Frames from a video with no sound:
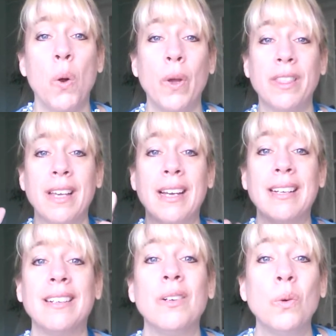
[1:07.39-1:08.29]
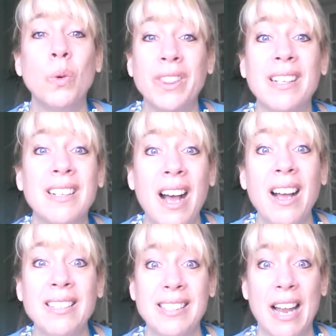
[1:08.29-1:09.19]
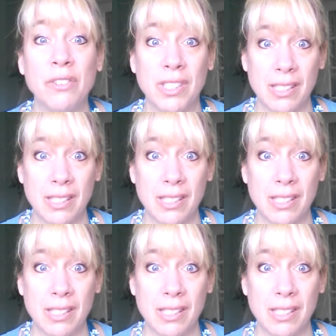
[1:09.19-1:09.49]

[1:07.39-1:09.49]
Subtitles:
with the ka sounds,